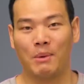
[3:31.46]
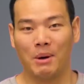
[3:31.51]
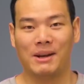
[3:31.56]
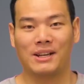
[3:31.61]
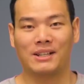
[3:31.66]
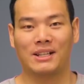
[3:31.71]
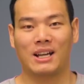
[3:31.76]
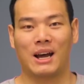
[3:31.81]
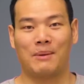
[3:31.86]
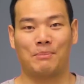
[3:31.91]

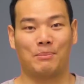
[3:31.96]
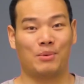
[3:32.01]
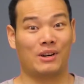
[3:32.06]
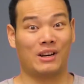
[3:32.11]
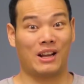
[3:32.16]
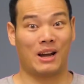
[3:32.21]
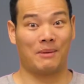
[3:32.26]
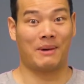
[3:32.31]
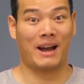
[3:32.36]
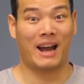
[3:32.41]
moment I put
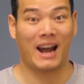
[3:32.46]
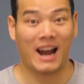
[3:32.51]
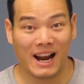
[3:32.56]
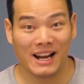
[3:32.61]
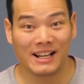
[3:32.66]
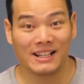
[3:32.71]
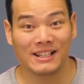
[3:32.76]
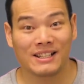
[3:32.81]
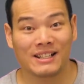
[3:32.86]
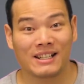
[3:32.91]
it on my
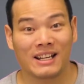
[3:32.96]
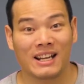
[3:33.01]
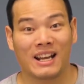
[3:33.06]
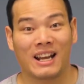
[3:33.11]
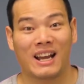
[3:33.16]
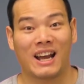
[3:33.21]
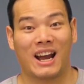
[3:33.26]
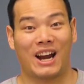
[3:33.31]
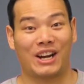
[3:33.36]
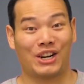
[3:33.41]
hands,
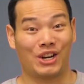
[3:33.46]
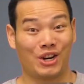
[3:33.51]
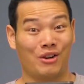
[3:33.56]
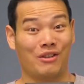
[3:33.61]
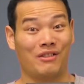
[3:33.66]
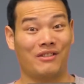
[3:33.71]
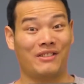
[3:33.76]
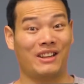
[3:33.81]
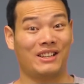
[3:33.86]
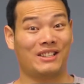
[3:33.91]
I
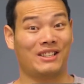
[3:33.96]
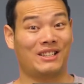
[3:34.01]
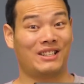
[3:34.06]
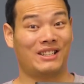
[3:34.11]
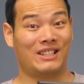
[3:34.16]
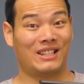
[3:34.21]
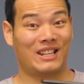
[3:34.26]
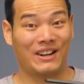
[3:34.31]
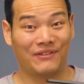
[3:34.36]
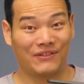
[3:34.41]
know this
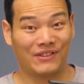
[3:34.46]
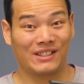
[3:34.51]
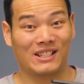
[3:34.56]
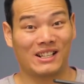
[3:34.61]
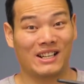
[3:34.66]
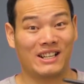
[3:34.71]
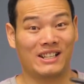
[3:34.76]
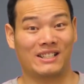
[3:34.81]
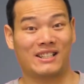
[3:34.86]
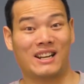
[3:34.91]

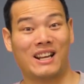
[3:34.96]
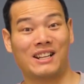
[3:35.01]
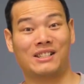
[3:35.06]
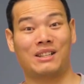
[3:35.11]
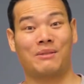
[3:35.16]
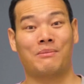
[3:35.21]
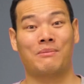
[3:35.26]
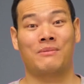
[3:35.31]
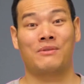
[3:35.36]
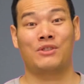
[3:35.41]
definitely is not
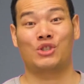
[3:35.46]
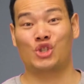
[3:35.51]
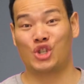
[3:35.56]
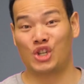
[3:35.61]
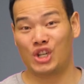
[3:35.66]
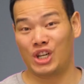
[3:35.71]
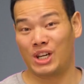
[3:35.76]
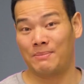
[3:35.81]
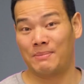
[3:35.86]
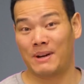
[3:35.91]
some
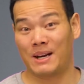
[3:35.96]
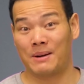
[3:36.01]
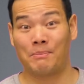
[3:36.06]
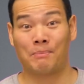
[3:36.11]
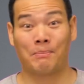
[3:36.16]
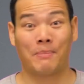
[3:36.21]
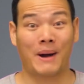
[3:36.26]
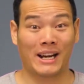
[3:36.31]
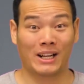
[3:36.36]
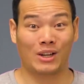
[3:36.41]
cheap and
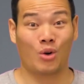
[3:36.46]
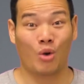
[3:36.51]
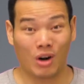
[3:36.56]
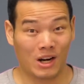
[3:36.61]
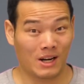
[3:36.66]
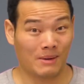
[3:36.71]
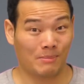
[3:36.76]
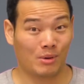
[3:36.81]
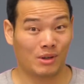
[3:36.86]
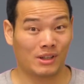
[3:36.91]
bad
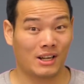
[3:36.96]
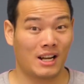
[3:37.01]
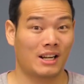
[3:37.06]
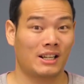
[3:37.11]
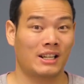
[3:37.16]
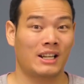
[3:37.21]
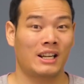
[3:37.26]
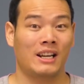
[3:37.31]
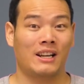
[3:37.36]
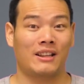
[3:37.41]
quality
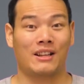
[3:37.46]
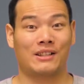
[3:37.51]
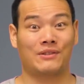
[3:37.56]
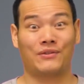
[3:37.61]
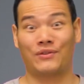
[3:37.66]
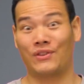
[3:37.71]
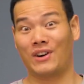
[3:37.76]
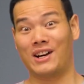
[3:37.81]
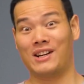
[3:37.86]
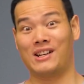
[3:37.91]
product that's
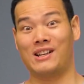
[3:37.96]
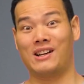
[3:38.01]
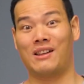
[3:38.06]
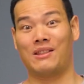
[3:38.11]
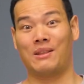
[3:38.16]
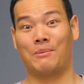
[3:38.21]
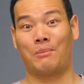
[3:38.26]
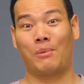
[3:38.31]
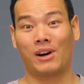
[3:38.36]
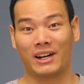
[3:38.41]
flooded
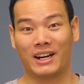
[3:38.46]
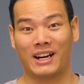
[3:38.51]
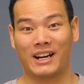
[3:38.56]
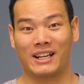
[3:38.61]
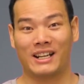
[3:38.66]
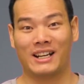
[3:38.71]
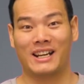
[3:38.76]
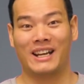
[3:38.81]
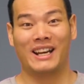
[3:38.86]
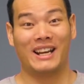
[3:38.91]
on the
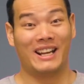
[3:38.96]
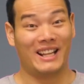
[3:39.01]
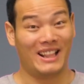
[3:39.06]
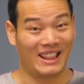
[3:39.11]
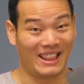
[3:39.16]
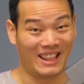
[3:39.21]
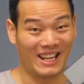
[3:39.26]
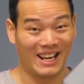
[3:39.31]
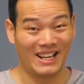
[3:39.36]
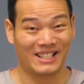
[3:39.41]
market.
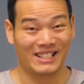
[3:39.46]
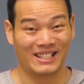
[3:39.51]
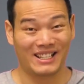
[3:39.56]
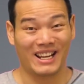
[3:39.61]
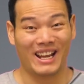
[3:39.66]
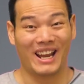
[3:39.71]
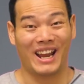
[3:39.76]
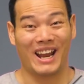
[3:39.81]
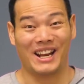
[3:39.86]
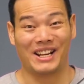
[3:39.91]
This
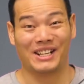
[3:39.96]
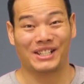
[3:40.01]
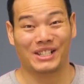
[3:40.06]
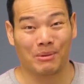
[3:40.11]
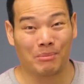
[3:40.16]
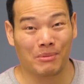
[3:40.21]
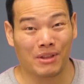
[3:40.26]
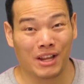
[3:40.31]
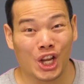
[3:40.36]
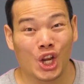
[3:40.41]
is
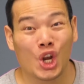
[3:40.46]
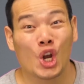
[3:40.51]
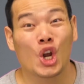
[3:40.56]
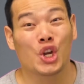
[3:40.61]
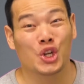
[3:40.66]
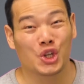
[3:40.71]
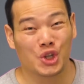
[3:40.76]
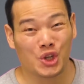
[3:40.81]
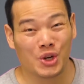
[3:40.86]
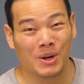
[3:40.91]
something
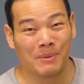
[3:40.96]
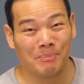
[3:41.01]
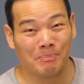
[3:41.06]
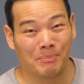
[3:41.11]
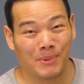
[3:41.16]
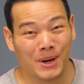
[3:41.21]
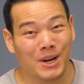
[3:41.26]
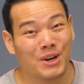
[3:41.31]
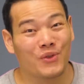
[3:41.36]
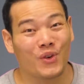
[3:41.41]
truly
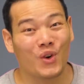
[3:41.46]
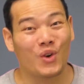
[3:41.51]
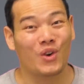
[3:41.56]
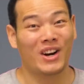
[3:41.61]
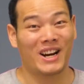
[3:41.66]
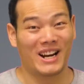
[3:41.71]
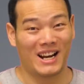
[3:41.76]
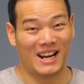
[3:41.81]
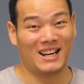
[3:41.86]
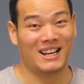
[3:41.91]

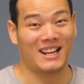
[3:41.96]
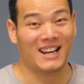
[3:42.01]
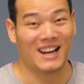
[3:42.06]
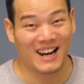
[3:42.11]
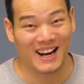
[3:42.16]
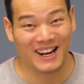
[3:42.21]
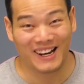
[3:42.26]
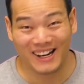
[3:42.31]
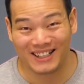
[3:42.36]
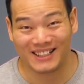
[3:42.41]
beautiful and
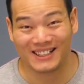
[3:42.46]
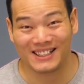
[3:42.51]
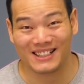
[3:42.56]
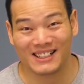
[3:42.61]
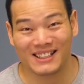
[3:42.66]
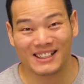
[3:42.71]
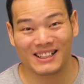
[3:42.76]
high-end.